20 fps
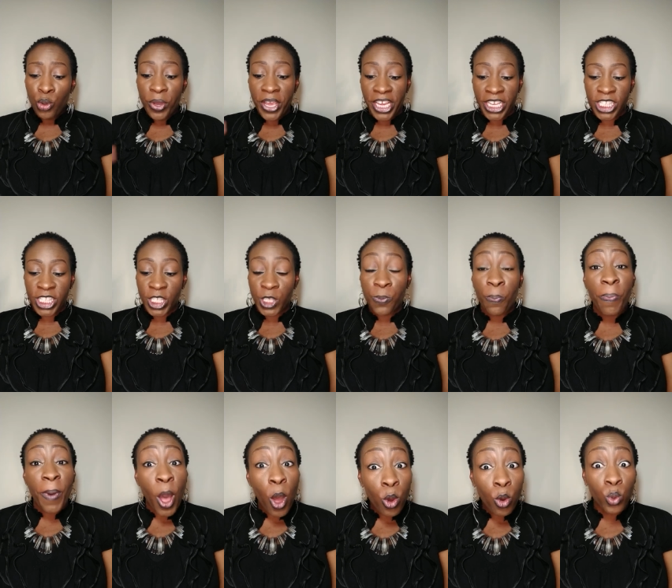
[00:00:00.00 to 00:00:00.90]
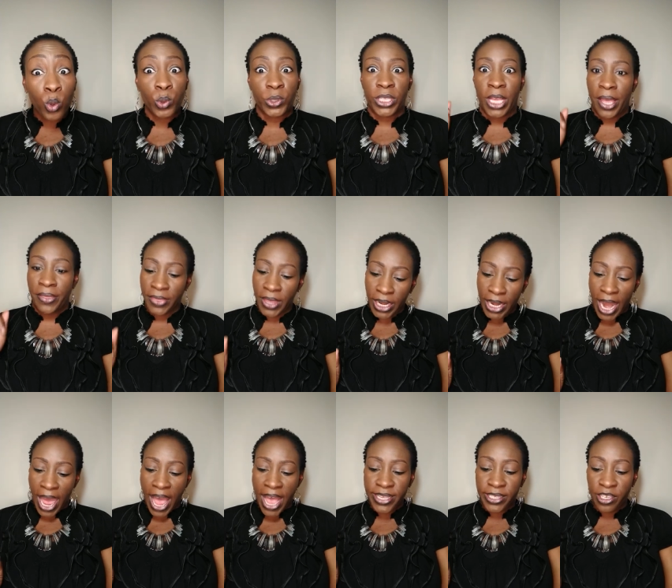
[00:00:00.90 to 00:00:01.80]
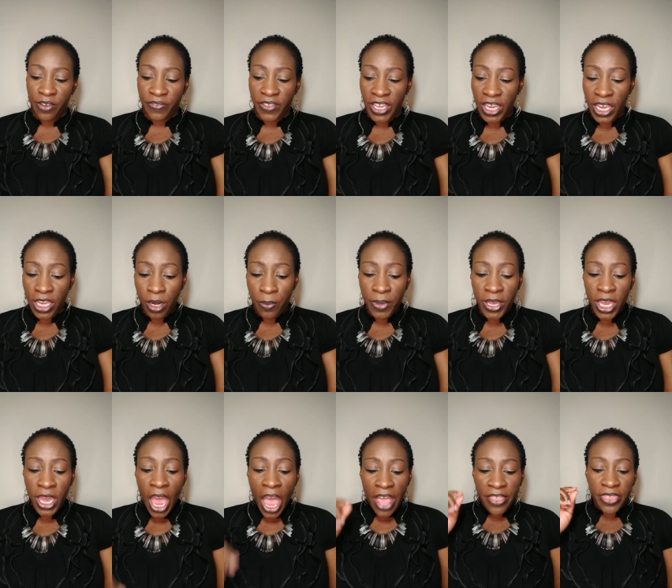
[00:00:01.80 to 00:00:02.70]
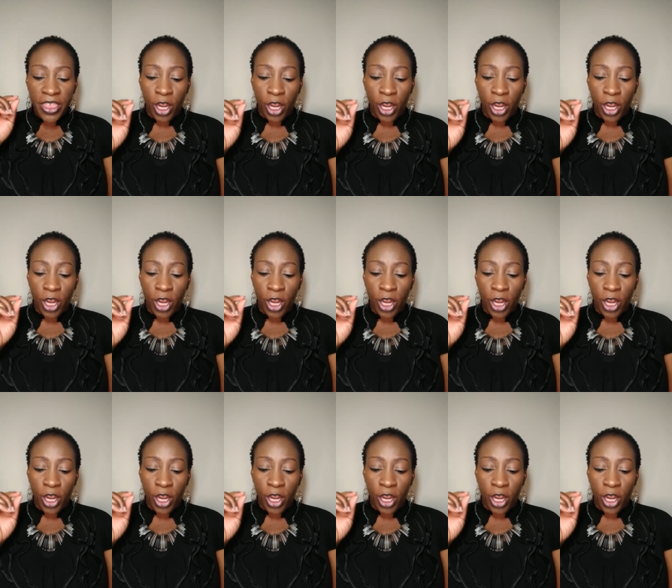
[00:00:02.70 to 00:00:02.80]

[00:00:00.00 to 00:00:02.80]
to expose the lies of the enemy